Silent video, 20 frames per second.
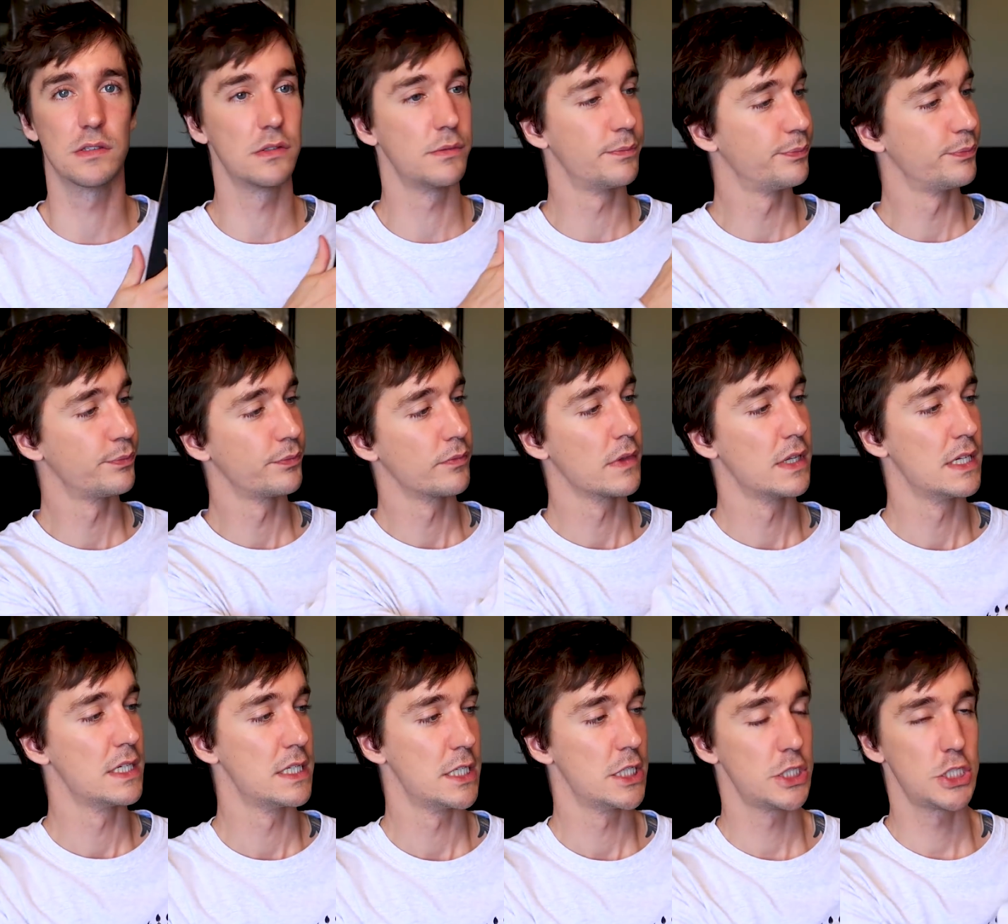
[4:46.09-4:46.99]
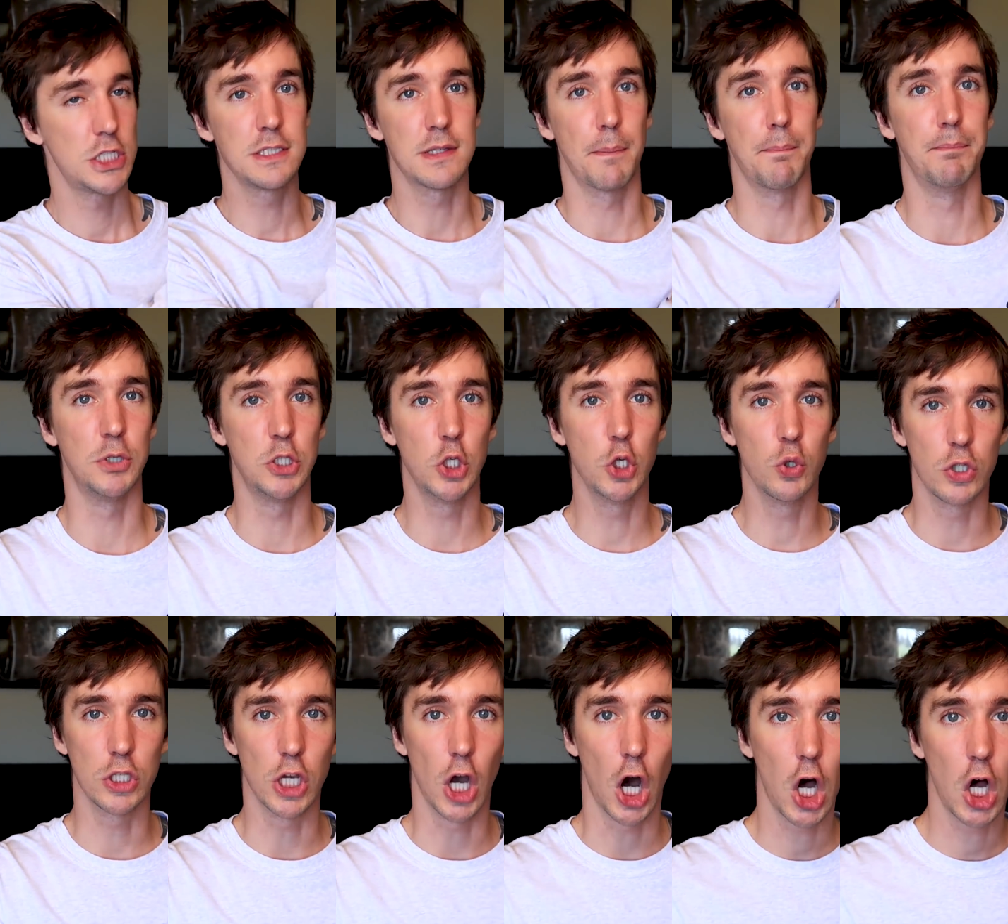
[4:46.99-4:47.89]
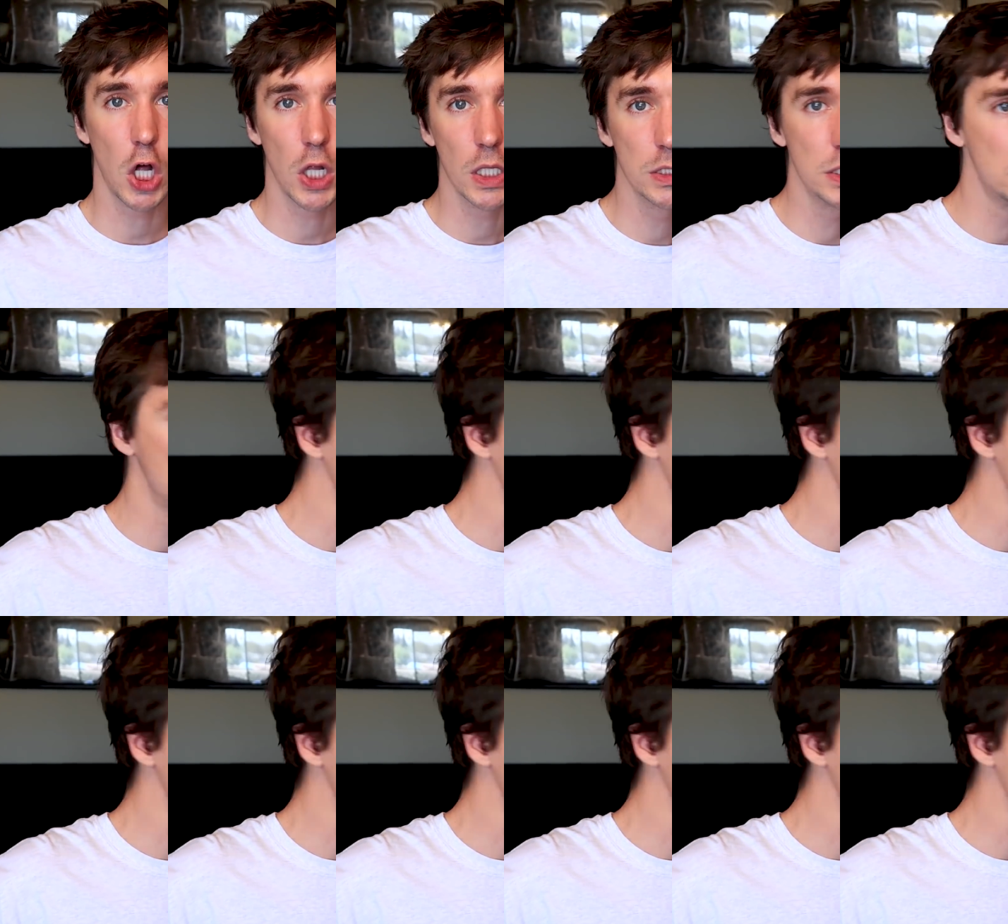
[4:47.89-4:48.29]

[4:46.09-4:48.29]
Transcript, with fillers: She's a beaut, y'all.